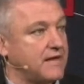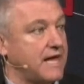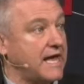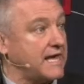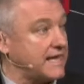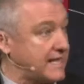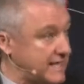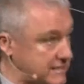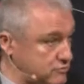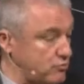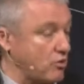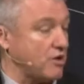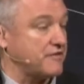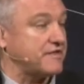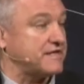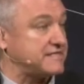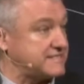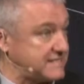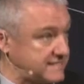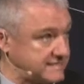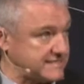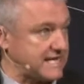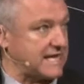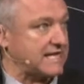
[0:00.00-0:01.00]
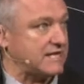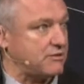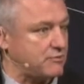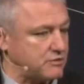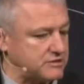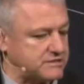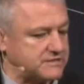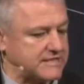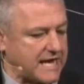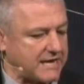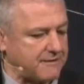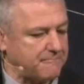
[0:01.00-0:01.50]
And guess what? That's exactly
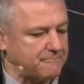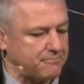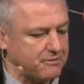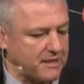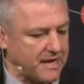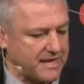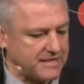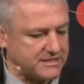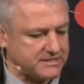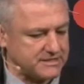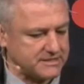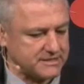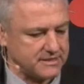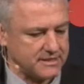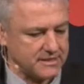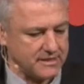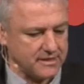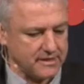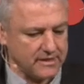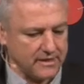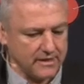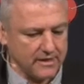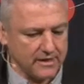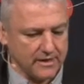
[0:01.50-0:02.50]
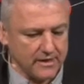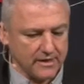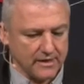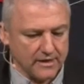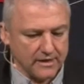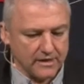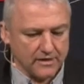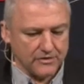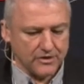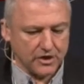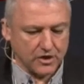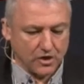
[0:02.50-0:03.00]
what's taking place.
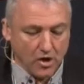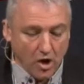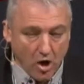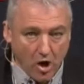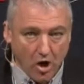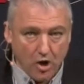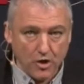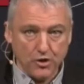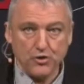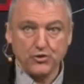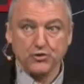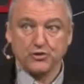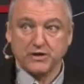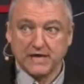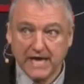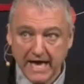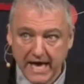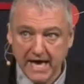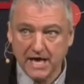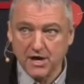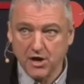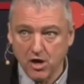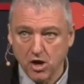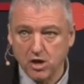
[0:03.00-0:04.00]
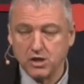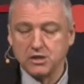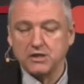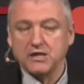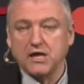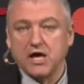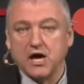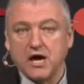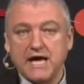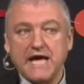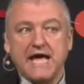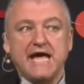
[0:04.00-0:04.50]
The God who cannot
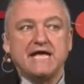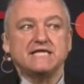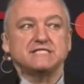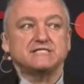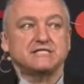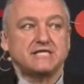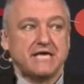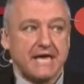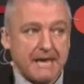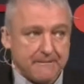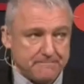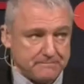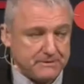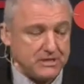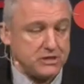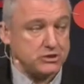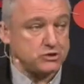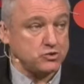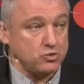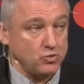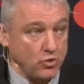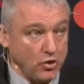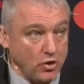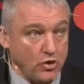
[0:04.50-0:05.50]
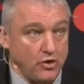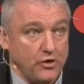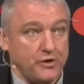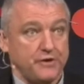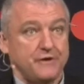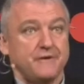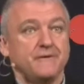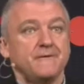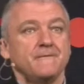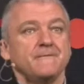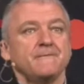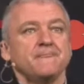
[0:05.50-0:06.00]
lie has kept his
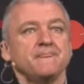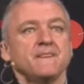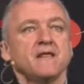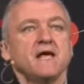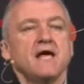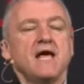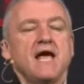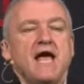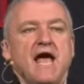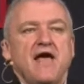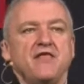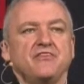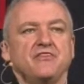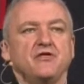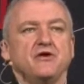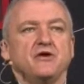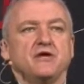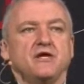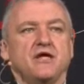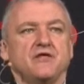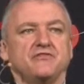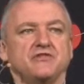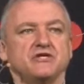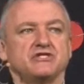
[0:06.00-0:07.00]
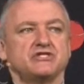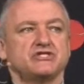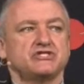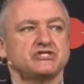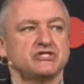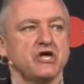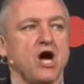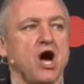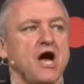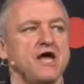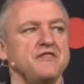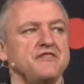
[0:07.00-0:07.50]
word. And the, and the
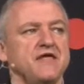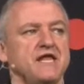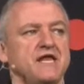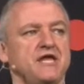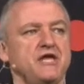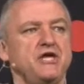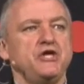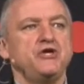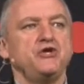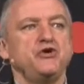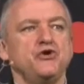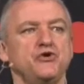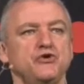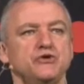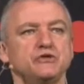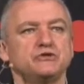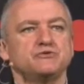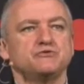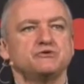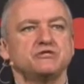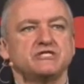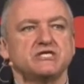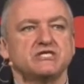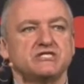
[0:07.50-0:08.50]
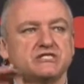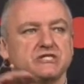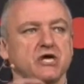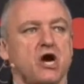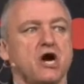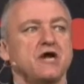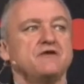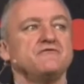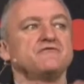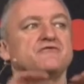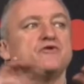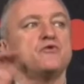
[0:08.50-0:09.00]
sign that he used was the
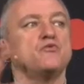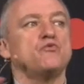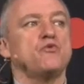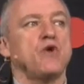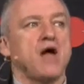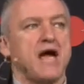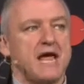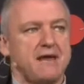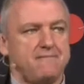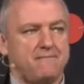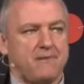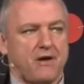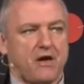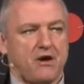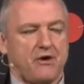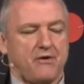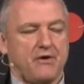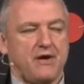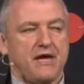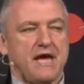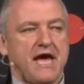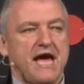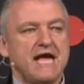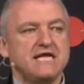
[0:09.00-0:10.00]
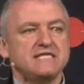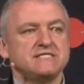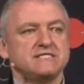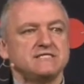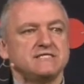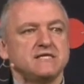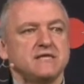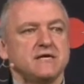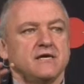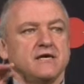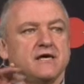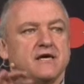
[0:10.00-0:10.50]
sign of the rainbow
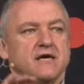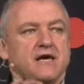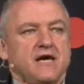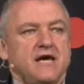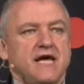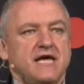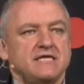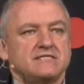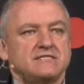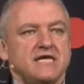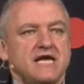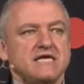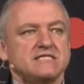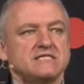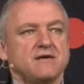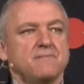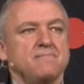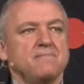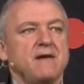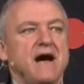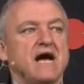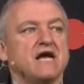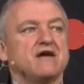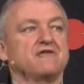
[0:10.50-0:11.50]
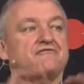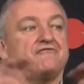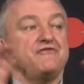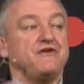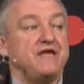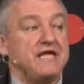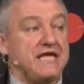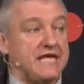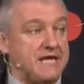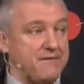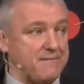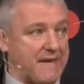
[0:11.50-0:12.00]
as, as, as a marker
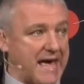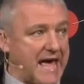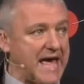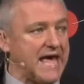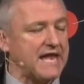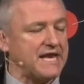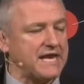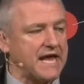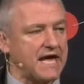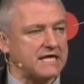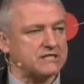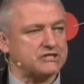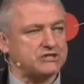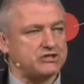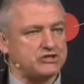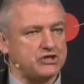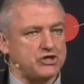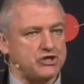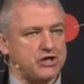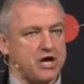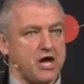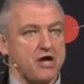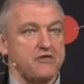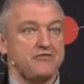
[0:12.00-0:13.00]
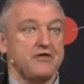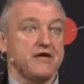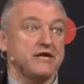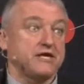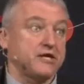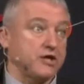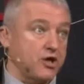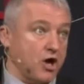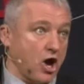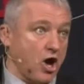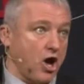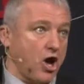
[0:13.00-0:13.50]
for him and us to know
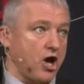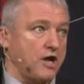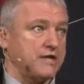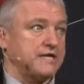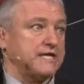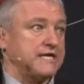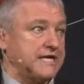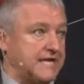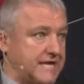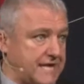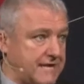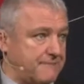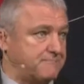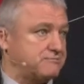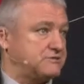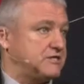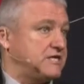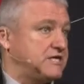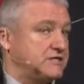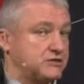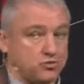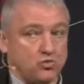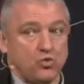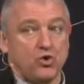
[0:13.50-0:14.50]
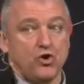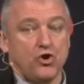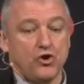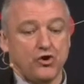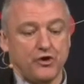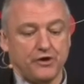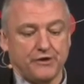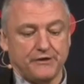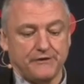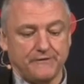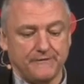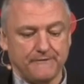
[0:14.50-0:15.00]
that God keeps his
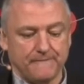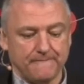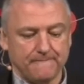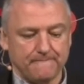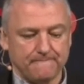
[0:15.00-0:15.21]
word.